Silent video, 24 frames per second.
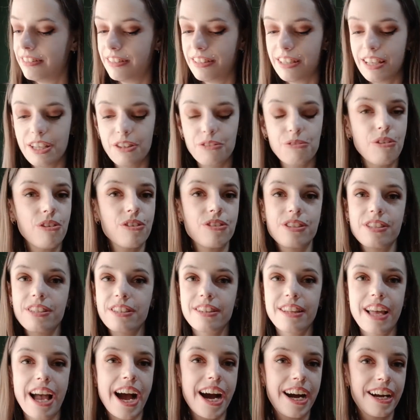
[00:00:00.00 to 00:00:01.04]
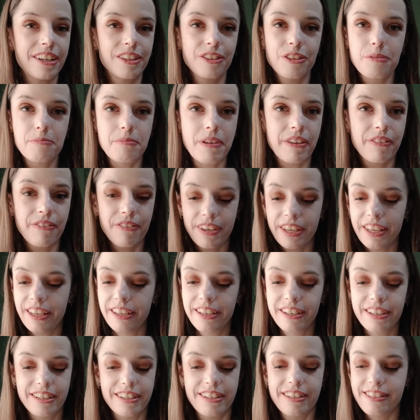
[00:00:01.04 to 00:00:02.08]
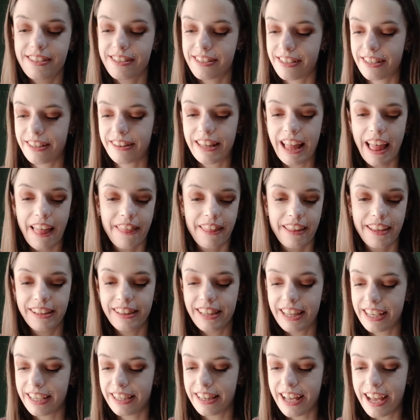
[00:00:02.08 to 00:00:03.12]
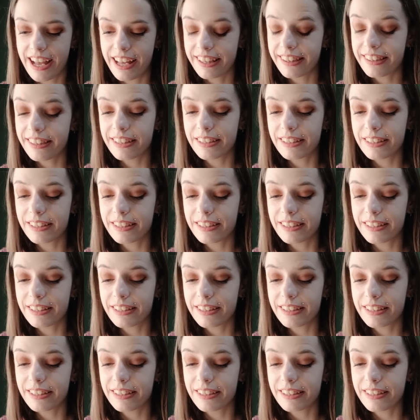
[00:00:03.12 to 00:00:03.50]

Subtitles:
It wasn't hard on my fingers, nothing like that.